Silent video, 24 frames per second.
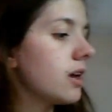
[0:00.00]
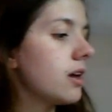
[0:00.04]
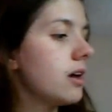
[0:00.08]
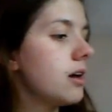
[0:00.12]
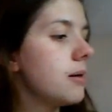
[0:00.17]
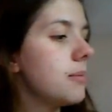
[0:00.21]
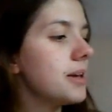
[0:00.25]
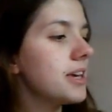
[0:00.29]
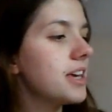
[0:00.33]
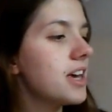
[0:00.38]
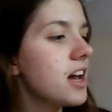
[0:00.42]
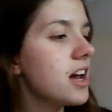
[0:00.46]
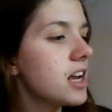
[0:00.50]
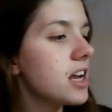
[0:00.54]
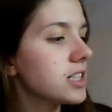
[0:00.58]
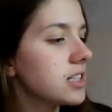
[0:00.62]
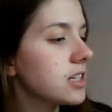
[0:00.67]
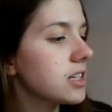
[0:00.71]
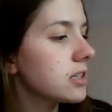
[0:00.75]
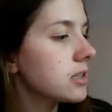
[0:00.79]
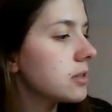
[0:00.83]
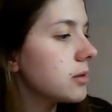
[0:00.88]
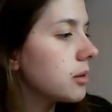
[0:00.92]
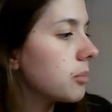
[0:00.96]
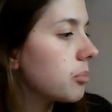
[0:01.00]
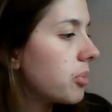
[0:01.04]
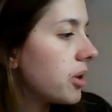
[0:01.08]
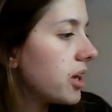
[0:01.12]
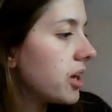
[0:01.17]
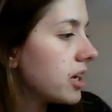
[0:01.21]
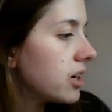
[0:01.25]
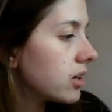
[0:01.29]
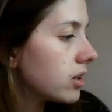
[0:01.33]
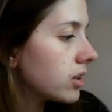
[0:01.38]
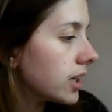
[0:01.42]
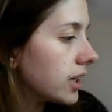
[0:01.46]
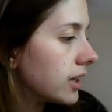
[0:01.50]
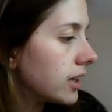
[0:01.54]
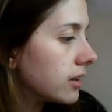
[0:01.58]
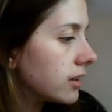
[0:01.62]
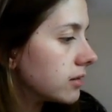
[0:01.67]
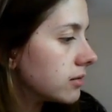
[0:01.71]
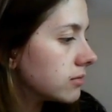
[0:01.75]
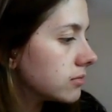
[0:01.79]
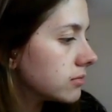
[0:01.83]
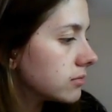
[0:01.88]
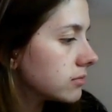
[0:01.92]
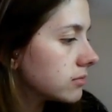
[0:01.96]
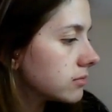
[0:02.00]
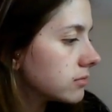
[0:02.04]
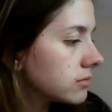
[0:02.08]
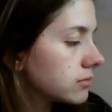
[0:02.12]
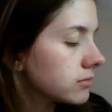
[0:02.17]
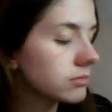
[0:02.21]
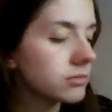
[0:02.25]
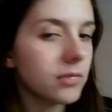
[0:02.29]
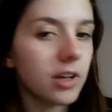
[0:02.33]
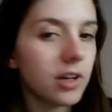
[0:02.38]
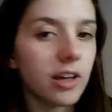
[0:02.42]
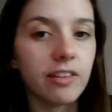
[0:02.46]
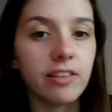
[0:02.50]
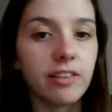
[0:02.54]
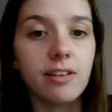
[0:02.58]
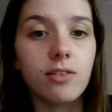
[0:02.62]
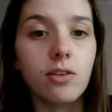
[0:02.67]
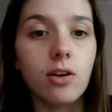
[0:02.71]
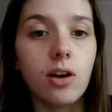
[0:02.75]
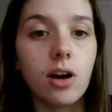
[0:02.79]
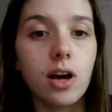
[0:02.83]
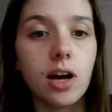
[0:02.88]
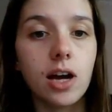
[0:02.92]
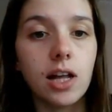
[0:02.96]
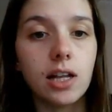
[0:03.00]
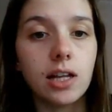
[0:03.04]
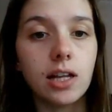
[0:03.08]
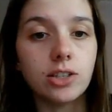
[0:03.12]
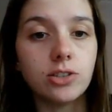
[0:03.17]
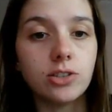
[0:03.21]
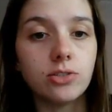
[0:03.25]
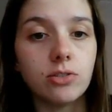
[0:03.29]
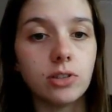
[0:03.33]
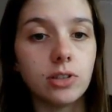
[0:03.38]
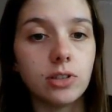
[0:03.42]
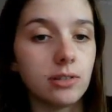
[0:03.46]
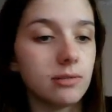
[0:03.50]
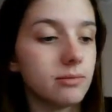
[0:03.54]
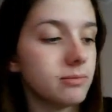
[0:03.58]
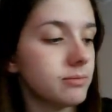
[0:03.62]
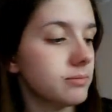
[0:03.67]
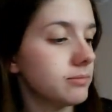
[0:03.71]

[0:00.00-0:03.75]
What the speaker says: my god, it's got something pink on it. I think I've got highlighter on it.